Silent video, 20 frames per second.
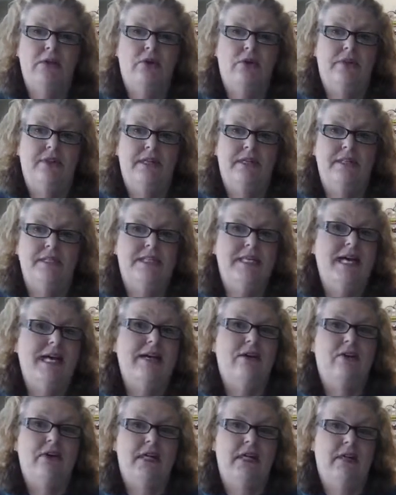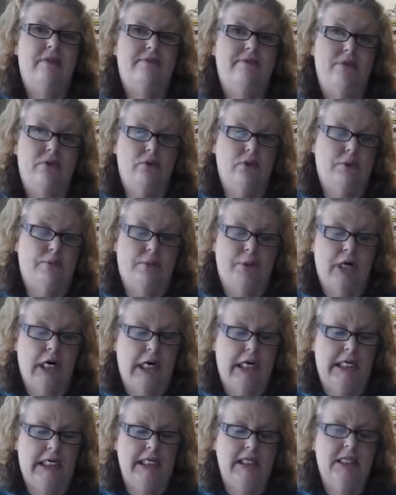or the integrity of those
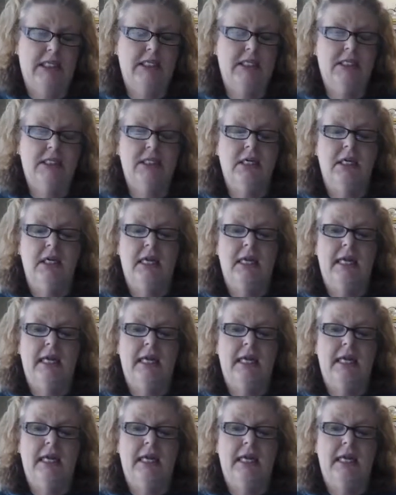products.